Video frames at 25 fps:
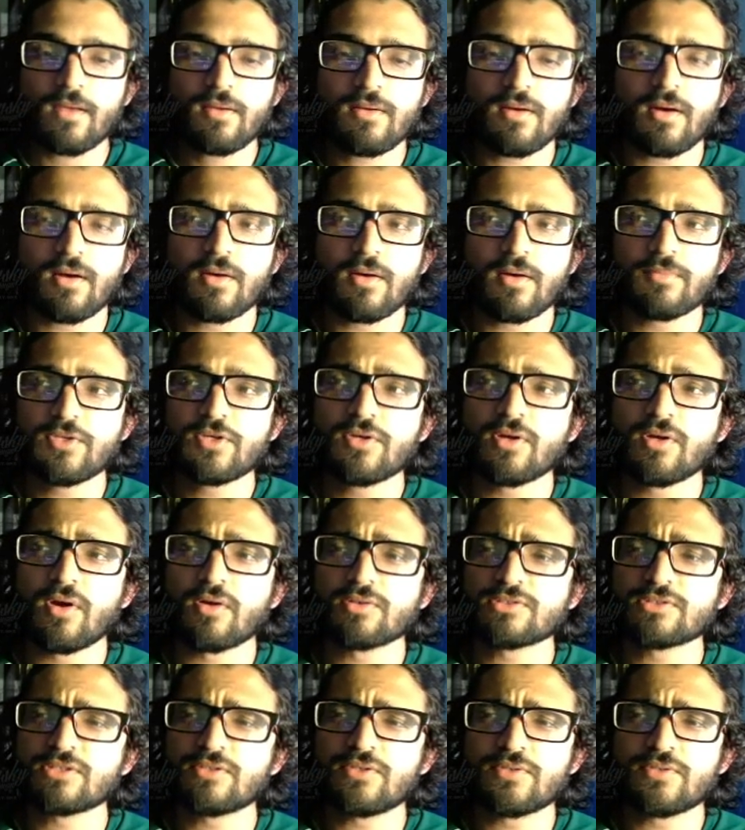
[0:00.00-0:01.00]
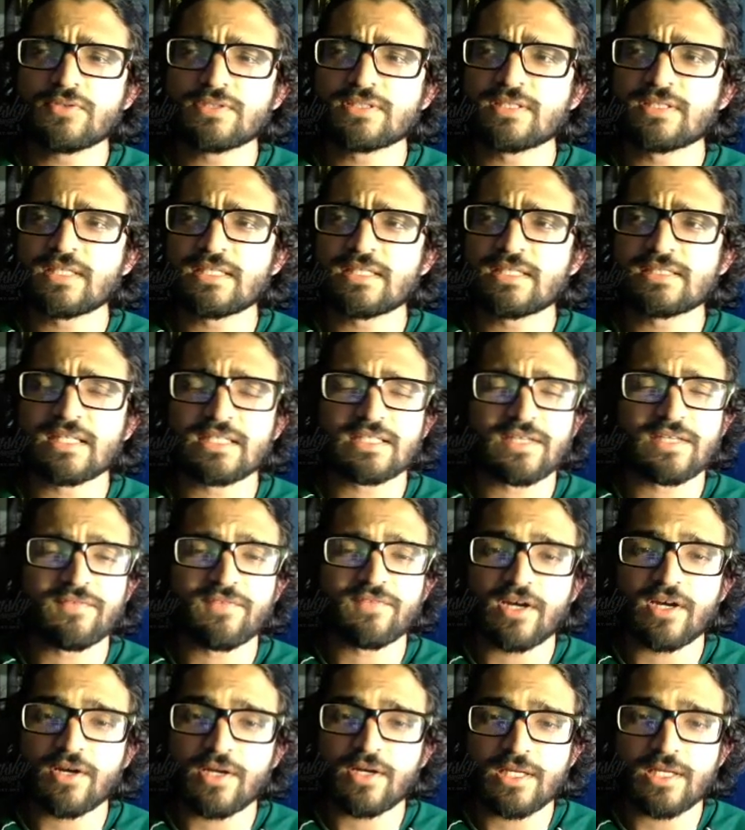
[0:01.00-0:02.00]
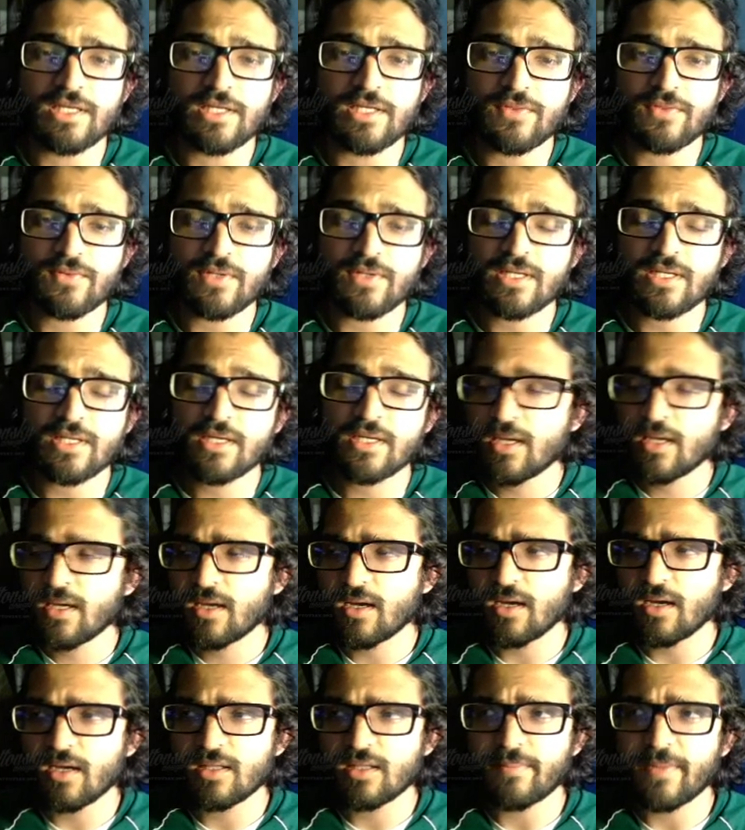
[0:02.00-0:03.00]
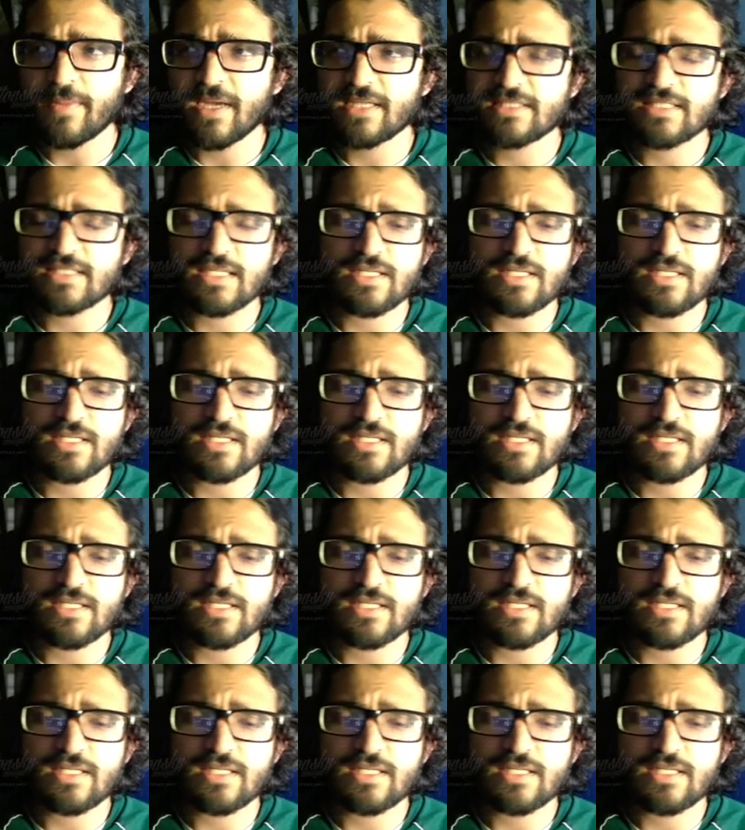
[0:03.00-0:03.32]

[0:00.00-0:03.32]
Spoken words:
You can also use things like the Farah 83. The Mac